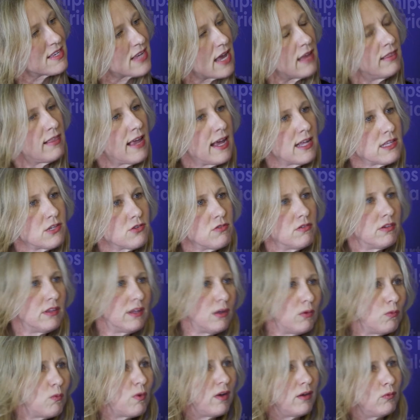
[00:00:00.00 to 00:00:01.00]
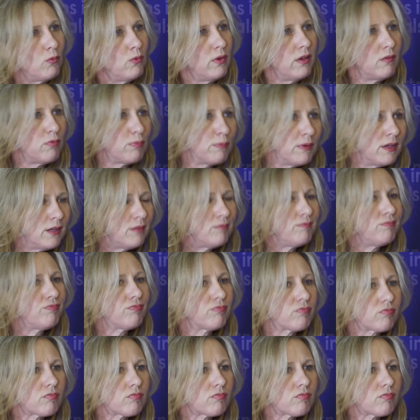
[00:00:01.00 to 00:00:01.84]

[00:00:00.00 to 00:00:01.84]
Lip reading: And that's really what we've been